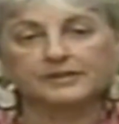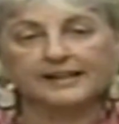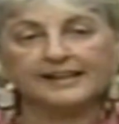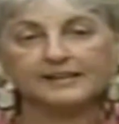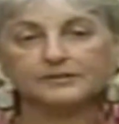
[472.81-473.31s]
you
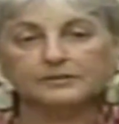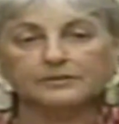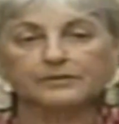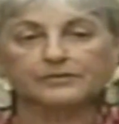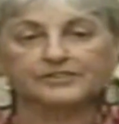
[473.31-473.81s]
can
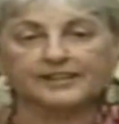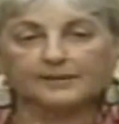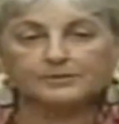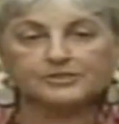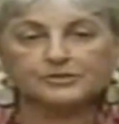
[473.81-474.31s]
handle the
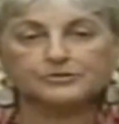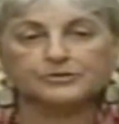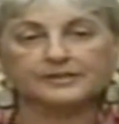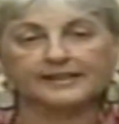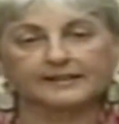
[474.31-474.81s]

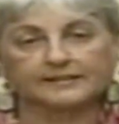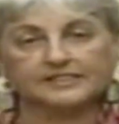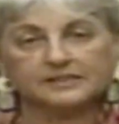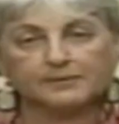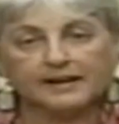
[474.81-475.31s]
temperature, you can
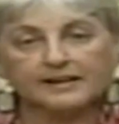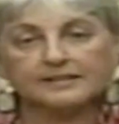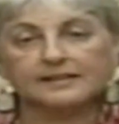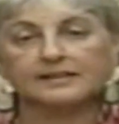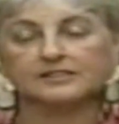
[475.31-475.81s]
handle just about
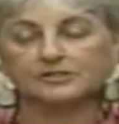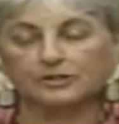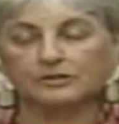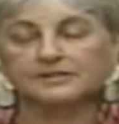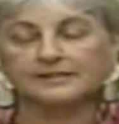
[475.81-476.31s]
anything
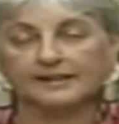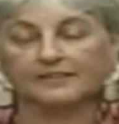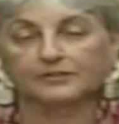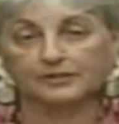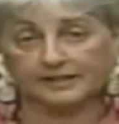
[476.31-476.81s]
as long as
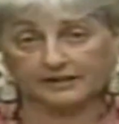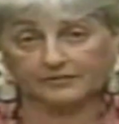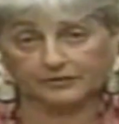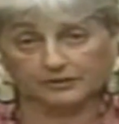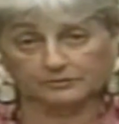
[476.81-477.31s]
they have good
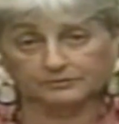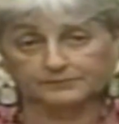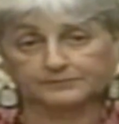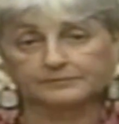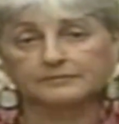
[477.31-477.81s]
airflow.